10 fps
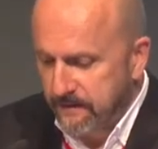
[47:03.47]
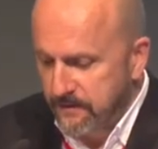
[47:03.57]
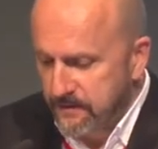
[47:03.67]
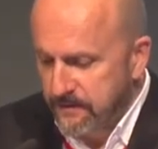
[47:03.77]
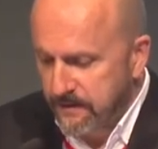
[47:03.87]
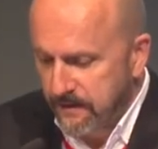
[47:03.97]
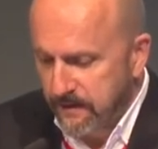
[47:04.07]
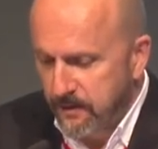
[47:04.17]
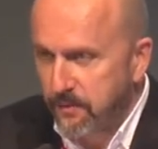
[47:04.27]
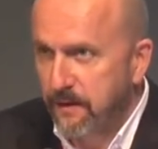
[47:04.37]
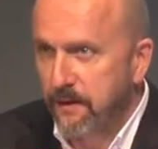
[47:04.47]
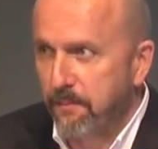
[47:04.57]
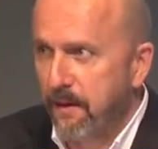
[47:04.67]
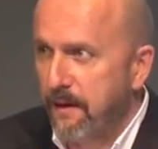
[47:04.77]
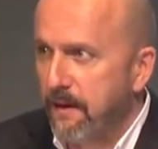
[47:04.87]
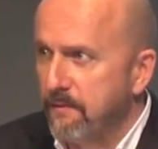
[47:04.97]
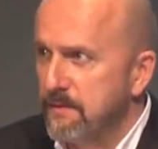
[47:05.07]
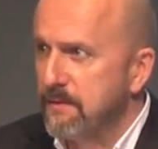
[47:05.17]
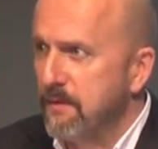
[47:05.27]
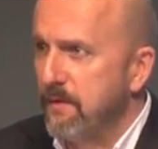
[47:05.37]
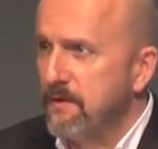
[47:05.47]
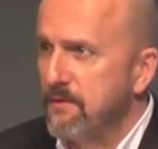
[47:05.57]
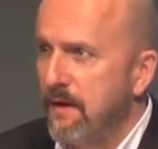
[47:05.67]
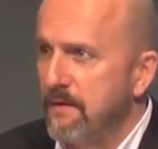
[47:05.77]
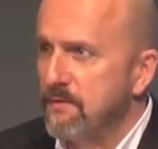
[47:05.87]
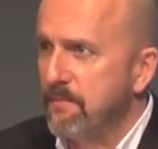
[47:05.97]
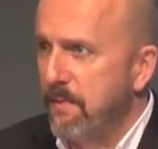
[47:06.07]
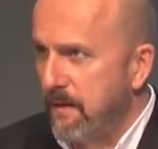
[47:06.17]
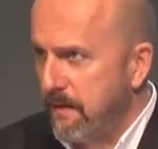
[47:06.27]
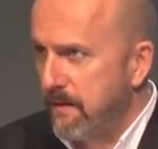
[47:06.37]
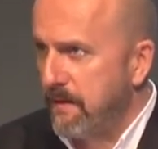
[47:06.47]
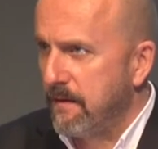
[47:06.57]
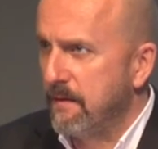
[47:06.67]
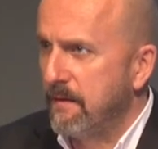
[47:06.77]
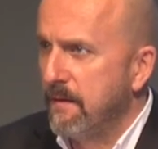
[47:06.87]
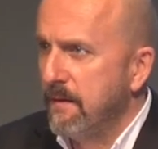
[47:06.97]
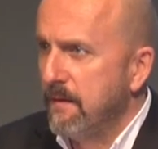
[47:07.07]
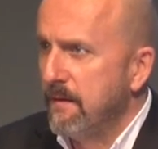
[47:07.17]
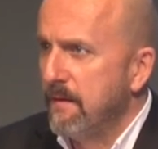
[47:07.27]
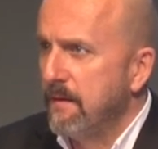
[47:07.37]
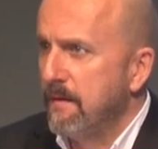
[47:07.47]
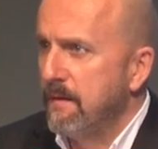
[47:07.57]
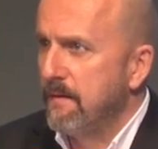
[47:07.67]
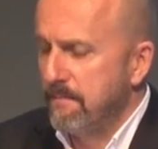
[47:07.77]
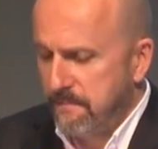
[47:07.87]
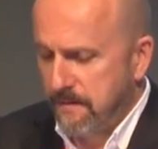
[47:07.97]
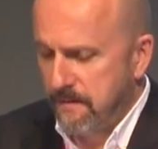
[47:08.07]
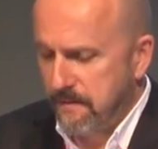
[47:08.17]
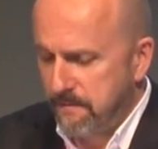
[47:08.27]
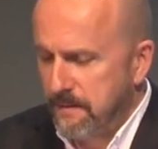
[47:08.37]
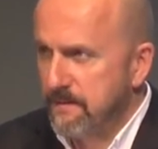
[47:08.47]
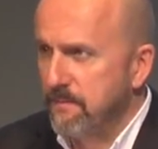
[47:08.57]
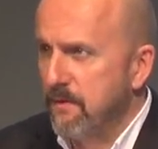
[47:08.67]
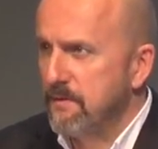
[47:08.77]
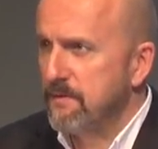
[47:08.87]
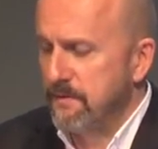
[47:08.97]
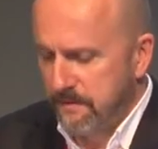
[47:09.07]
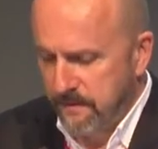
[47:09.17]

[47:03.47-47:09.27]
Just a quick reply. I was in a way challenged by Ms. Moss,